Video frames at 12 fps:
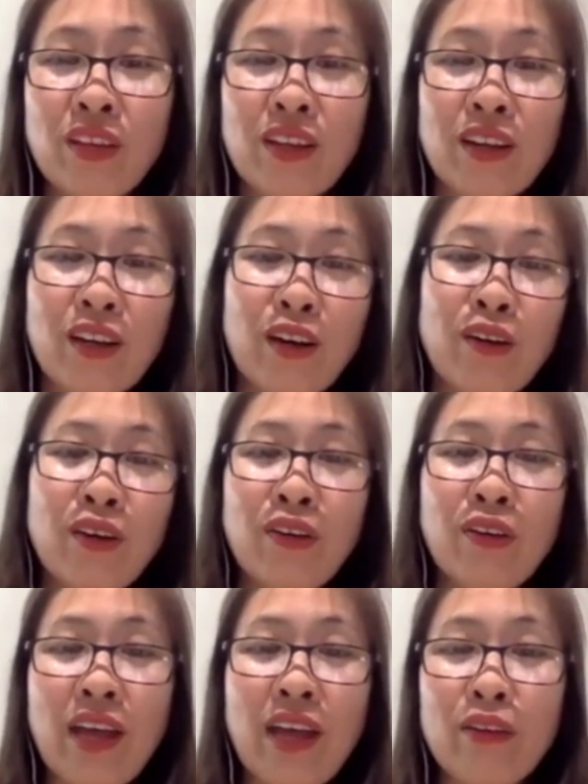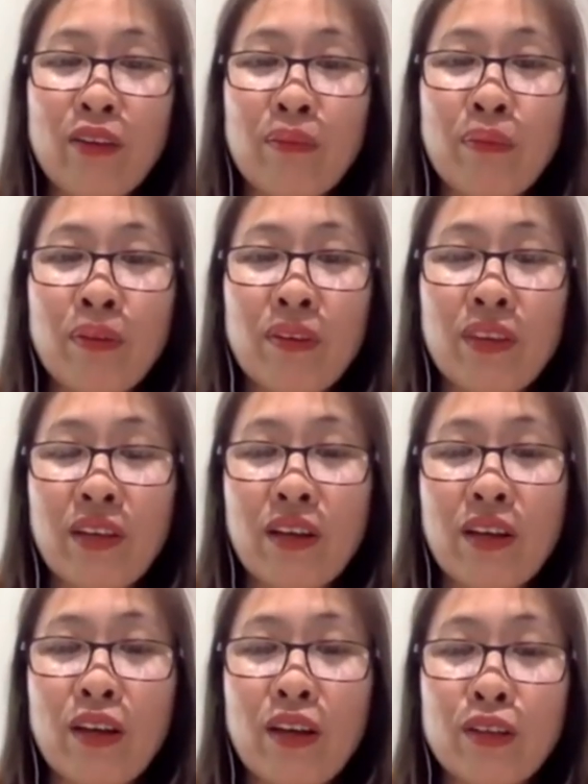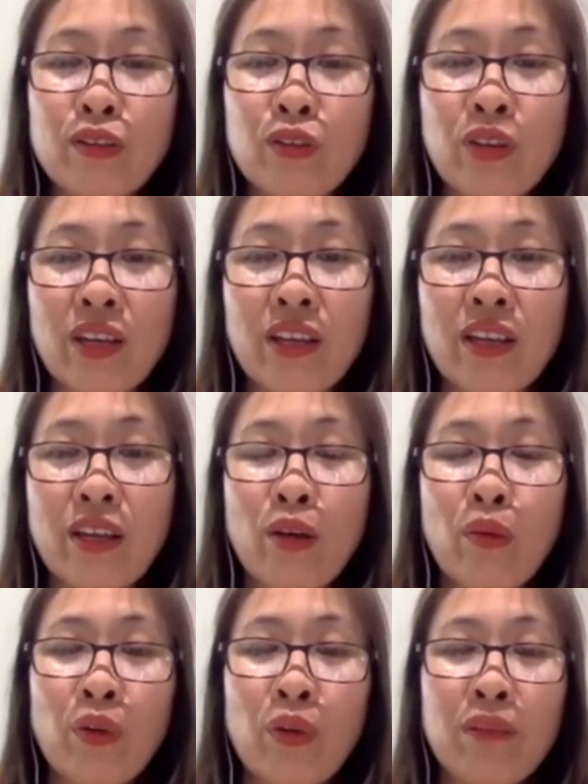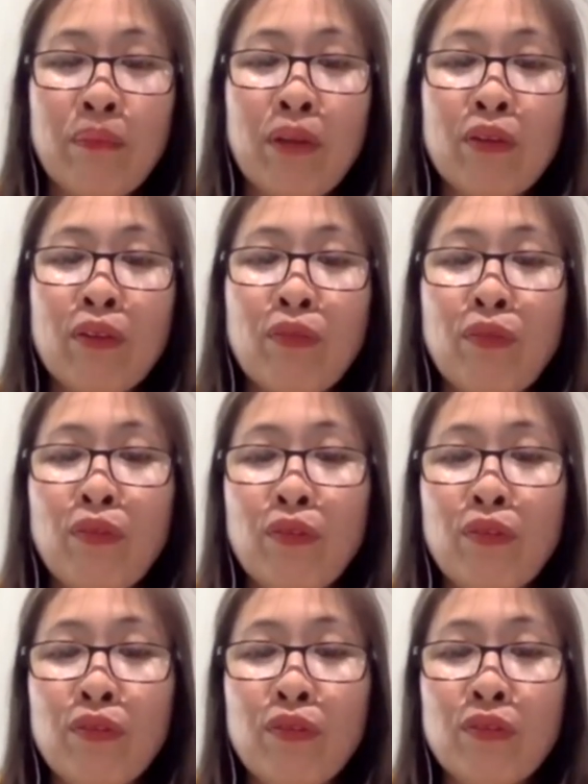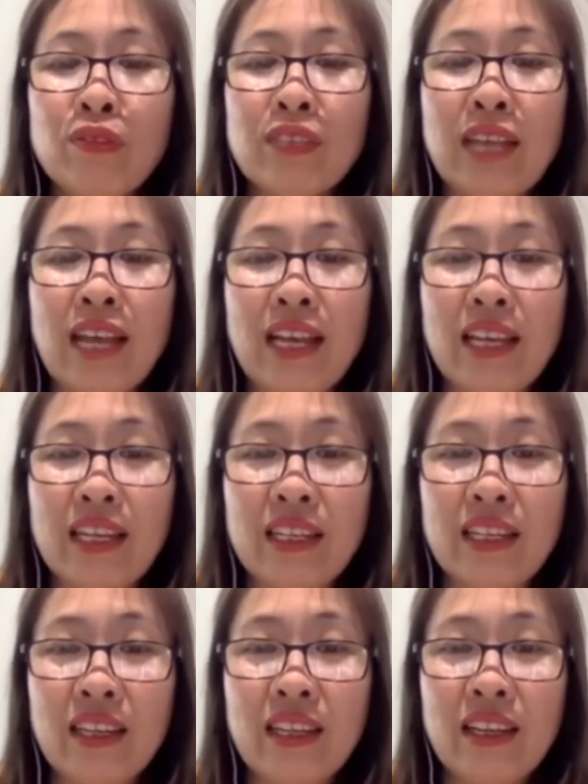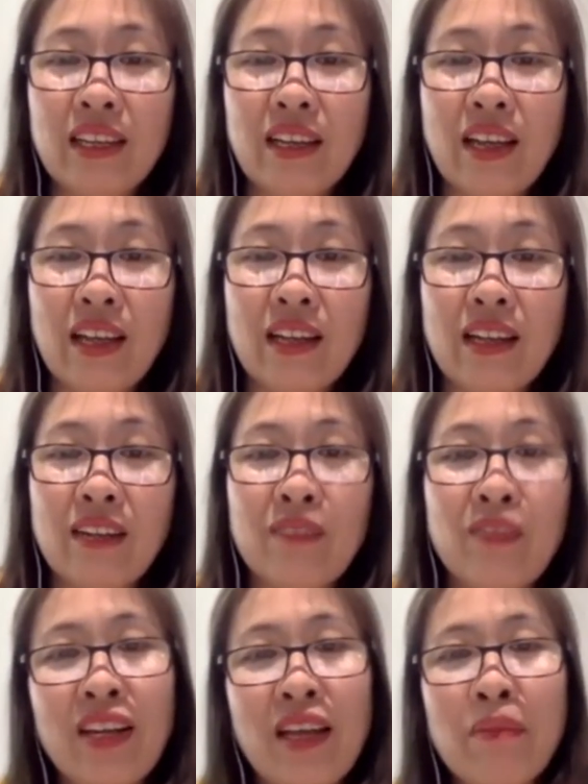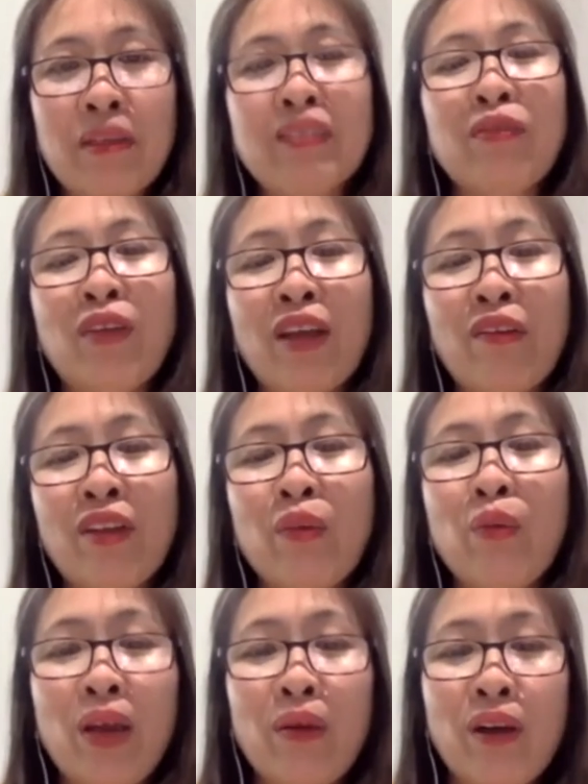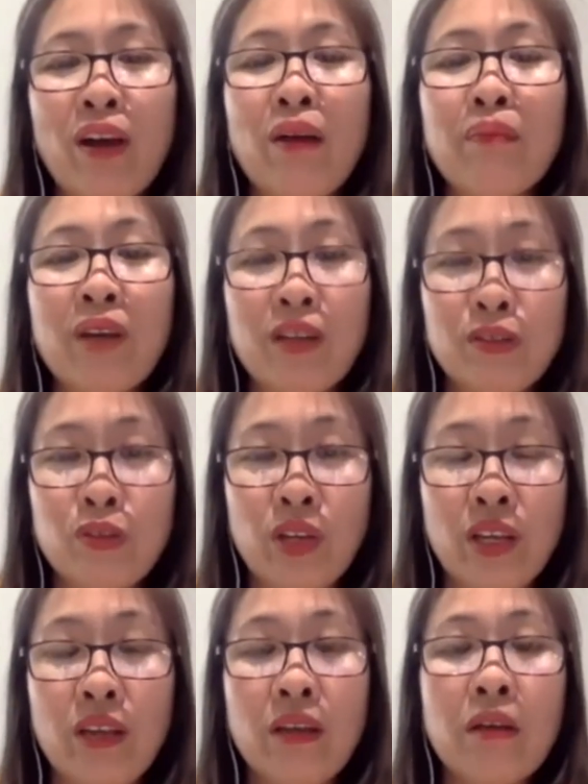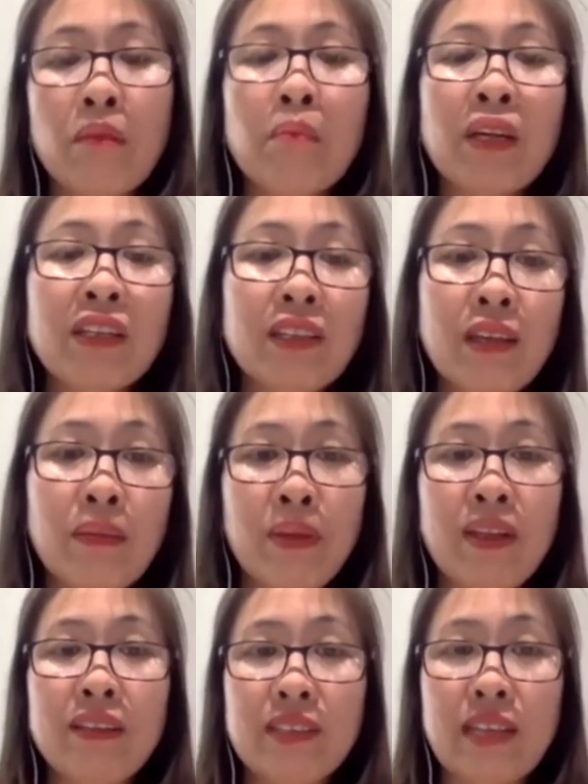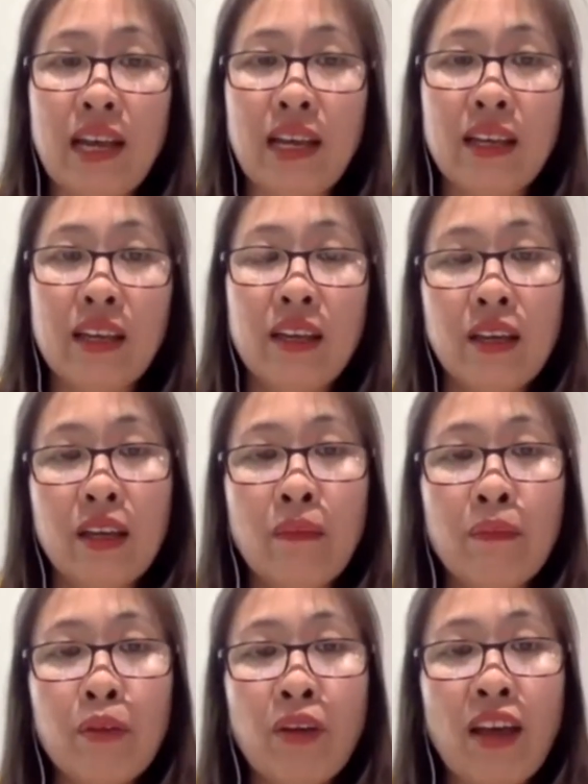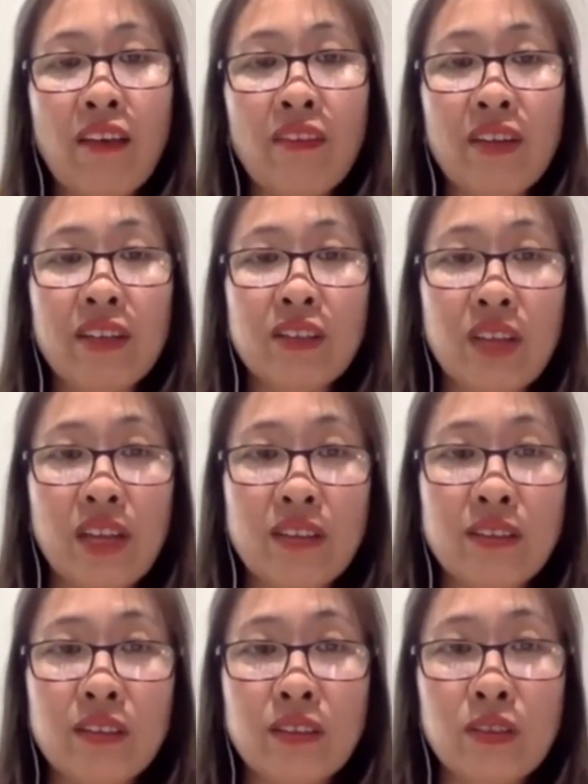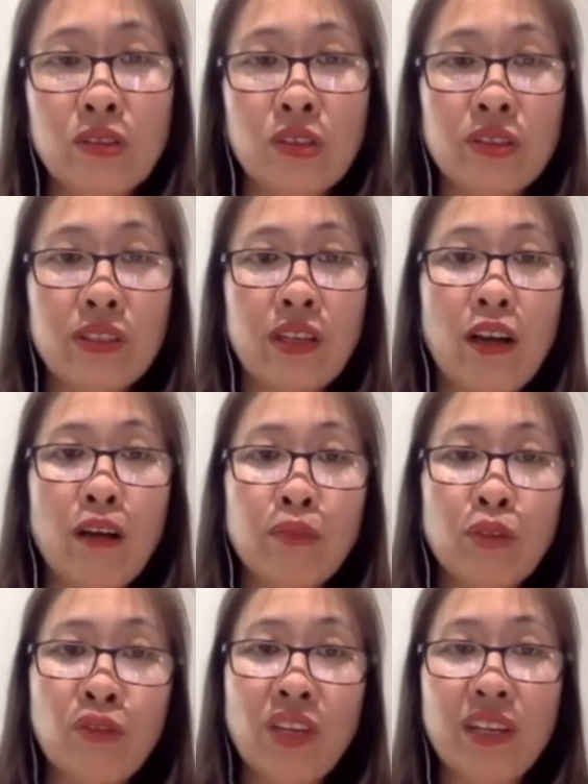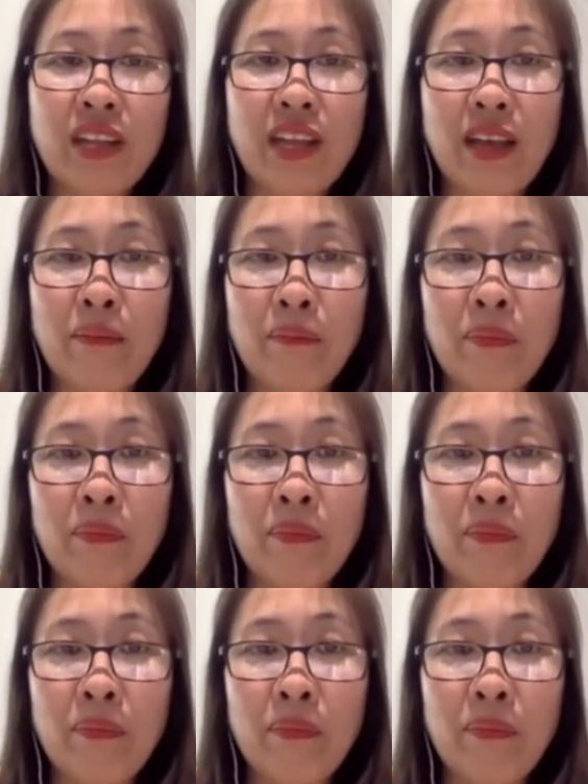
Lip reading: go around the country with a beautiful sign, and Vietnam is very welcome country. But deep inside, if you have a chance, just come to Vietnam,